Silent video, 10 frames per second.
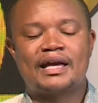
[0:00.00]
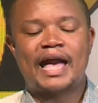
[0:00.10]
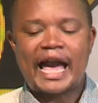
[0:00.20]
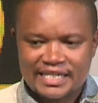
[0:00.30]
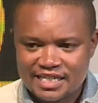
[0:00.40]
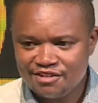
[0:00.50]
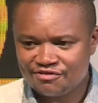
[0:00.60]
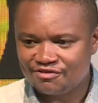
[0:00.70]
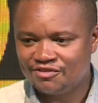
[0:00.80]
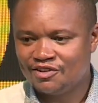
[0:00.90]

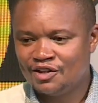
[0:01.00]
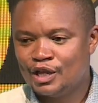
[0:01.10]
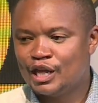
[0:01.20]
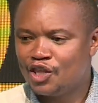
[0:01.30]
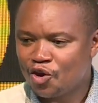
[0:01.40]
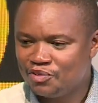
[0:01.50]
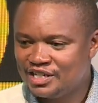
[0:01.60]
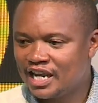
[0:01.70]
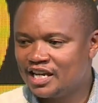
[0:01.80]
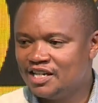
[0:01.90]
achieve the
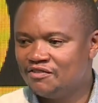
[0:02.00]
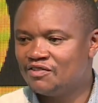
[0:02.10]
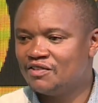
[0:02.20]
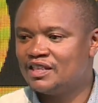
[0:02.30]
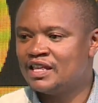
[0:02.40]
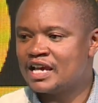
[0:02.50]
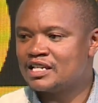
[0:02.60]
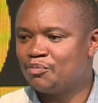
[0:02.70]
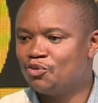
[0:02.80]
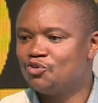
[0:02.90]
objectives they are
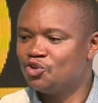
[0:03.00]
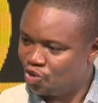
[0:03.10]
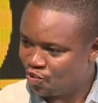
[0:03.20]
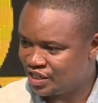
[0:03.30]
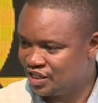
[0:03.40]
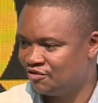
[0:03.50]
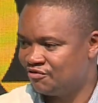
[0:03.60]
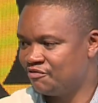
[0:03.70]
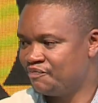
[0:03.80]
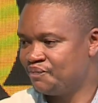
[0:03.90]
supposed to achieve,
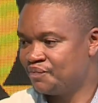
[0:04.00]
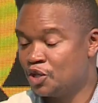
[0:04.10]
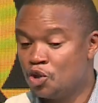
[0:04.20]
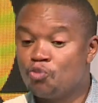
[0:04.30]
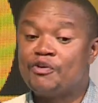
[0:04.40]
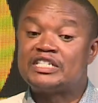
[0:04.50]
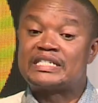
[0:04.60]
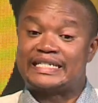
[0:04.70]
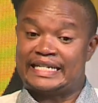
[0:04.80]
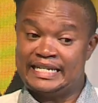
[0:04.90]
we
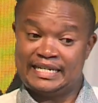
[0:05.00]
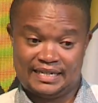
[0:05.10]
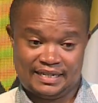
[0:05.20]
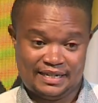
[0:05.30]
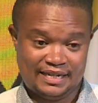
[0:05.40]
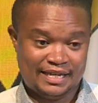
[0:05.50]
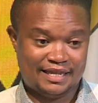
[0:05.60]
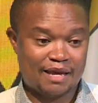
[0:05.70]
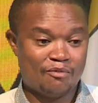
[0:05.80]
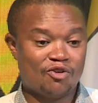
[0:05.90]
strain
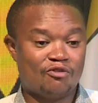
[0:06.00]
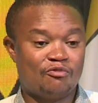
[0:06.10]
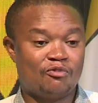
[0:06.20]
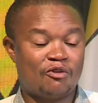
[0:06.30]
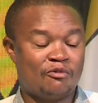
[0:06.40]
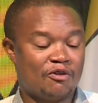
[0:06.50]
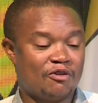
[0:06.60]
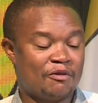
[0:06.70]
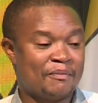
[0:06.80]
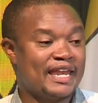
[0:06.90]
the amount of
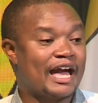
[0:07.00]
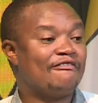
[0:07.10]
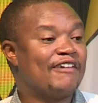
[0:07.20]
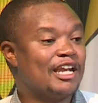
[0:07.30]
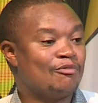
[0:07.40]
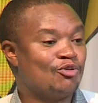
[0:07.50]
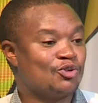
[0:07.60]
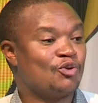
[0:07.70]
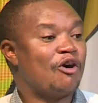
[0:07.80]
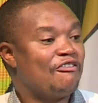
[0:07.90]
money available
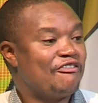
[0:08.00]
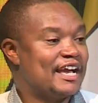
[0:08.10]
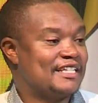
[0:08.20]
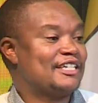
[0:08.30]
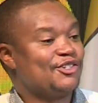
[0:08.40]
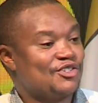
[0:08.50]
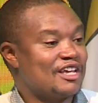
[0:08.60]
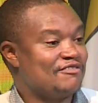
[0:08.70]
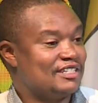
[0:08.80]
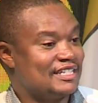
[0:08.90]
to offer essential
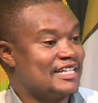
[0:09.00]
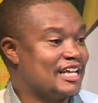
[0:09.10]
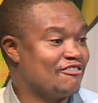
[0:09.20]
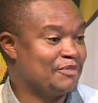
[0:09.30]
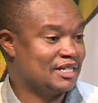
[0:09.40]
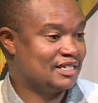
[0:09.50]
services as government.